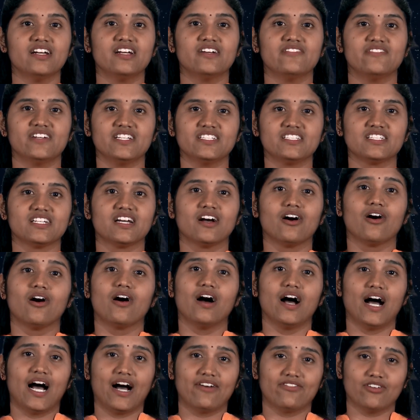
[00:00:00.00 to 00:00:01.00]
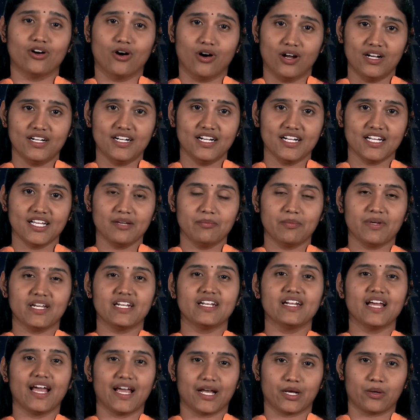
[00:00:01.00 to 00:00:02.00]
which have already
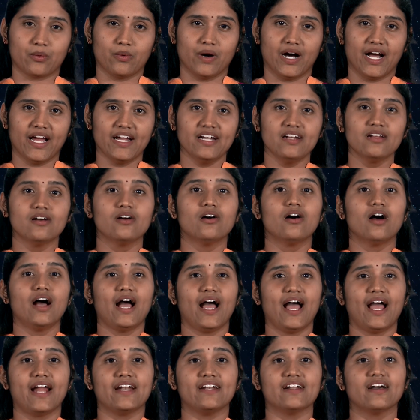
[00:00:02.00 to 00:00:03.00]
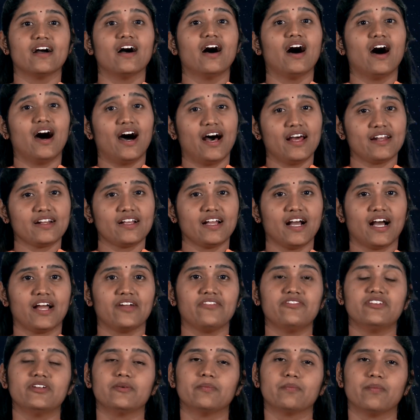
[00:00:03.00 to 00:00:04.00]
been acquired and
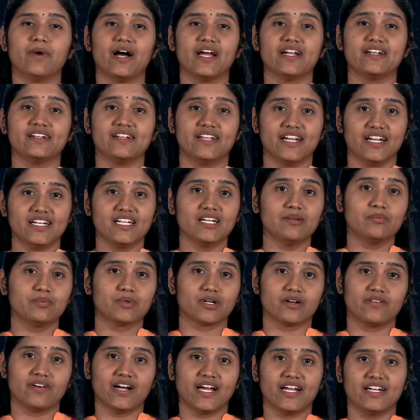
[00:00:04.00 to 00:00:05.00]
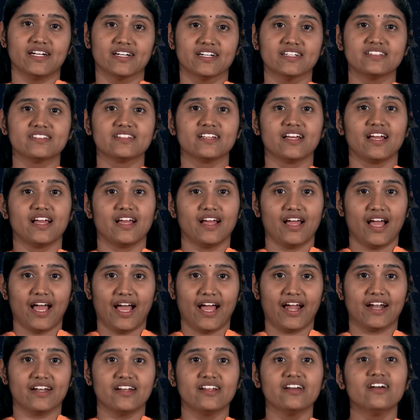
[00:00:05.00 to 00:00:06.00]
archived by data providers
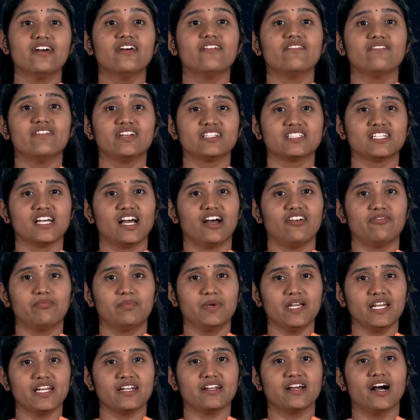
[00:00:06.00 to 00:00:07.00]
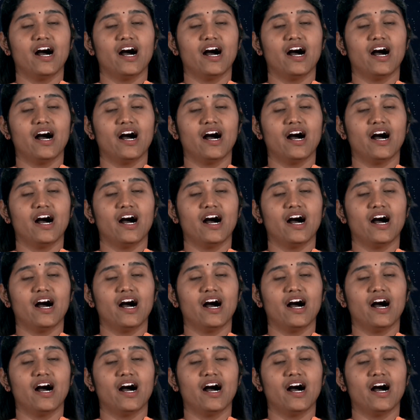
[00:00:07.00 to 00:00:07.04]
and which have been